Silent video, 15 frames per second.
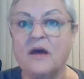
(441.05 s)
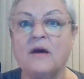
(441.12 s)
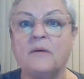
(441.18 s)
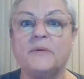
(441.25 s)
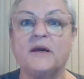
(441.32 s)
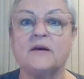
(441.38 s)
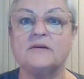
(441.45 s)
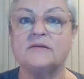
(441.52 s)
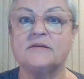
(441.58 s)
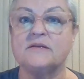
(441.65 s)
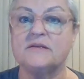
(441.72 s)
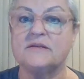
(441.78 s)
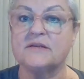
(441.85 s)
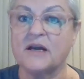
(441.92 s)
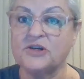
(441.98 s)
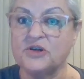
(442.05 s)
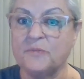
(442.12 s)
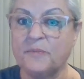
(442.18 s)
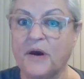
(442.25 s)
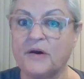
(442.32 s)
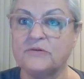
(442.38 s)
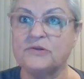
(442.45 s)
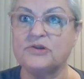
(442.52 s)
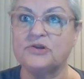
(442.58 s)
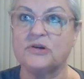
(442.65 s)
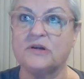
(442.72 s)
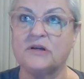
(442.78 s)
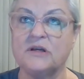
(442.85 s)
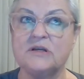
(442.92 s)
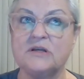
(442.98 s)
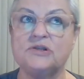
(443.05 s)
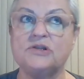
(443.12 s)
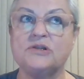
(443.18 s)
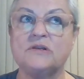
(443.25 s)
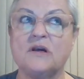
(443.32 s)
because a discussion post is